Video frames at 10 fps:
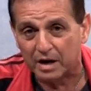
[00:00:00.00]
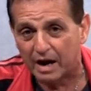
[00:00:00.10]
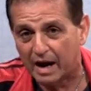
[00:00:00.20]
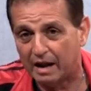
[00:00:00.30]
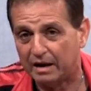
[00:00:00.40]

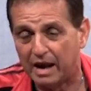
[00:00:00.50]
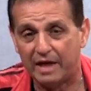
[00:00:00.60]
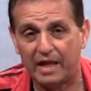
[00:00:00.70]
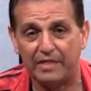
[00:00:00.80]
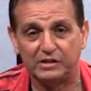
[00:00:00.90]
and
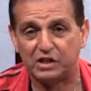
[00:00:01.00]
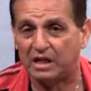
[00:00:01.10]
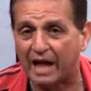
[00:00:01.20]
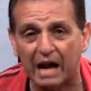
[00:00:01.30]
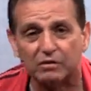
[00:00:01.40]
there's
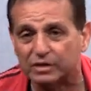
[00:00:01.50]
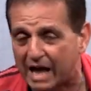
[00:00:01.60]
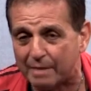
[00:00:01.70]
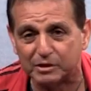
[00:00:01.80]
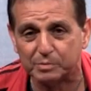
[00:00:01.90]
collateral
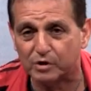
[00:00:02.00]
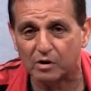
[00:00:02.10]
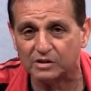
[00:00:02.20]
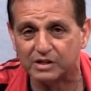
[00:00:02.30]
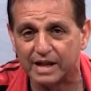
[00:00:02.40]
damage
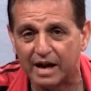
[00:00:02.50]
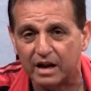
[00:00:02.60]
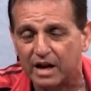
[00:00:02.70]
because of that,